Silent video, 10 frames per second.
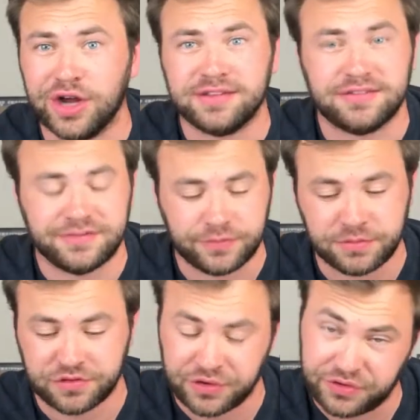Honestly, from
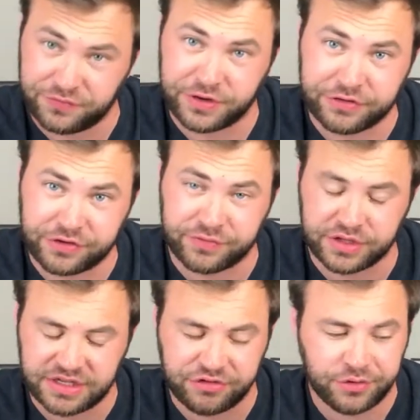start to finish, I
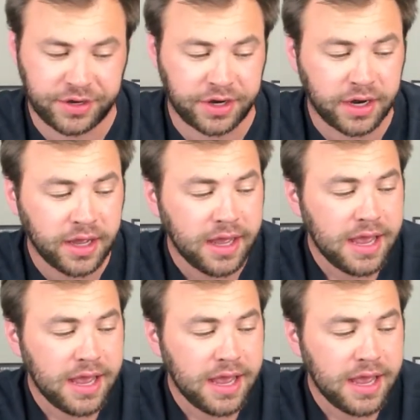really enjoyed her.